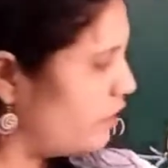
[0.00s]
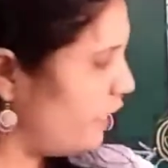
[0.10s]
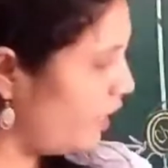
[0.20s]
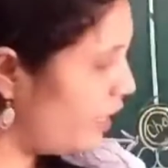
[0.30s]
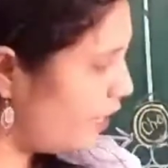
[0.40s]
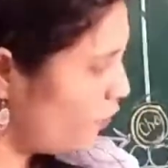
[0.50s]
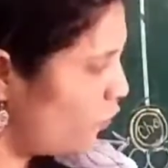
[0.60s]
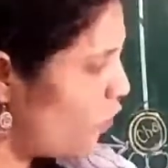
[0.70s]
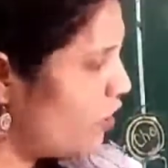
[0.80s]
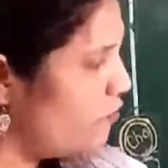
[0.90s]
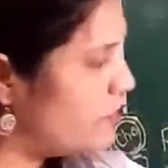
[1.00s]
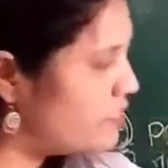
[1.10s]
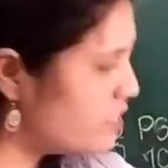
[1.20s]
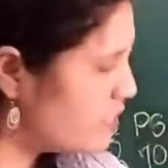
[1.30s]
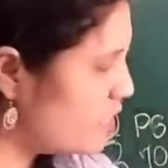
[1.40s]
the electron
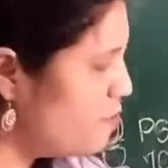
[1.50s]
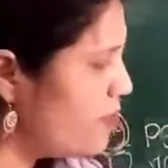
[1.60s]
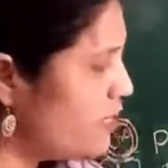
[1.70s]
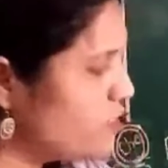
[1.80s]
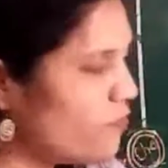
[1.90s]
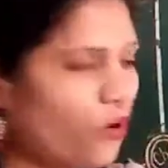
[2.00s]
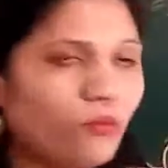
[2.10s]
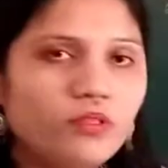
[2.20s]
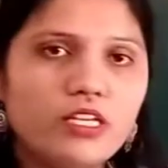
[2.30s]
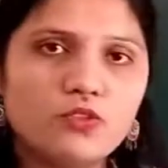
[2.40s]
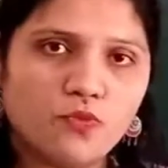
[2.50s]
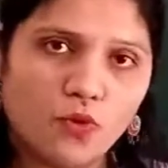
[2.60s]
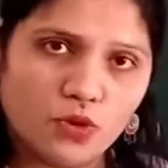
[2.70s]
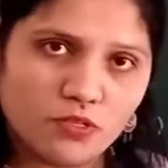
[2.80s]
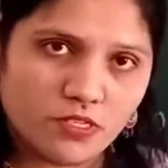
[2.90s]
which is emits from this
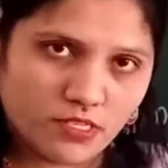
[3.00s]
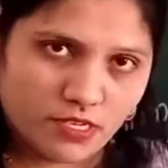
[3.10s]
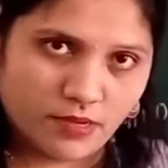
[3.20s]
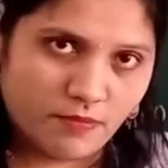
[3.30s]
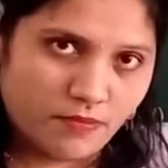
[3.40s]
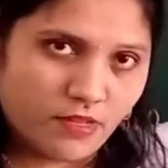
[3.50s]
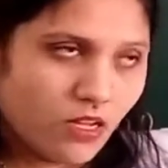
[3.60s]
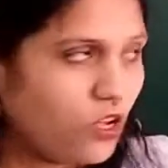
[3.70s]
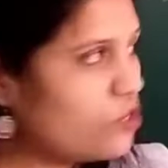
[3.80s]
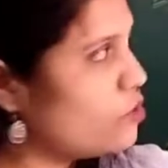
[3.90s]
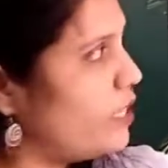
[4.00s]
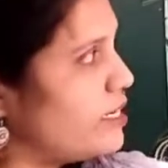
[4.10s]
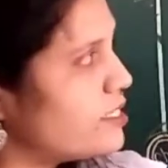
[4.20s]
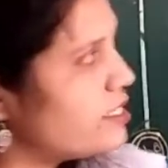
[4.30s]
photosystem, so that